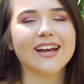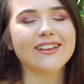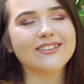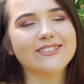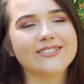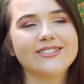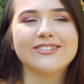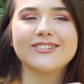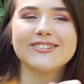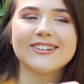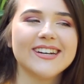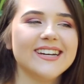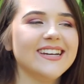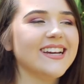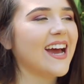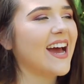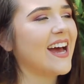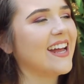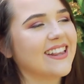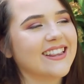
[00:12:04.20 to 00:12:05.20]
down this
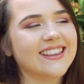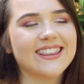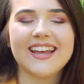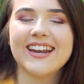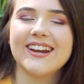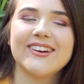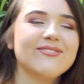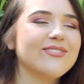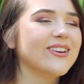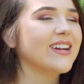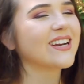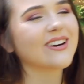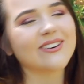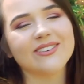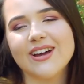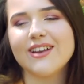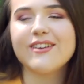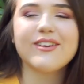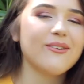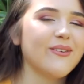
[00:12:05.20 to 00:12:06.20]
street and they don't really know
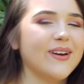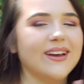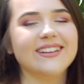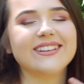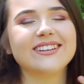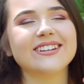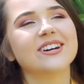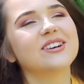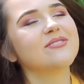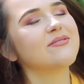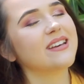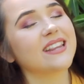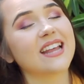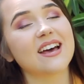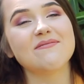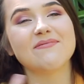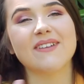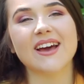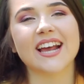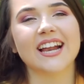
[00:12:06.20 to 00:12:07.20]
what they're doing. Do you know what I mean?
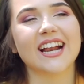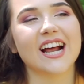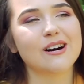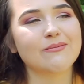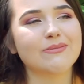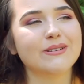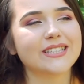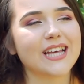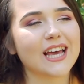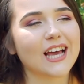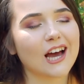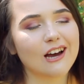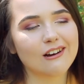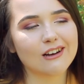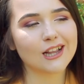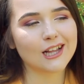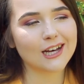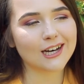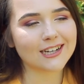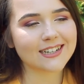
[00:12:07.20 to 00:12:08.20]
They're making it up as they
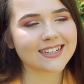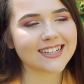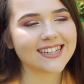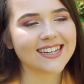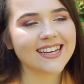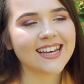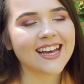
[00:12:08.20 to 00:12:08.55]
go along.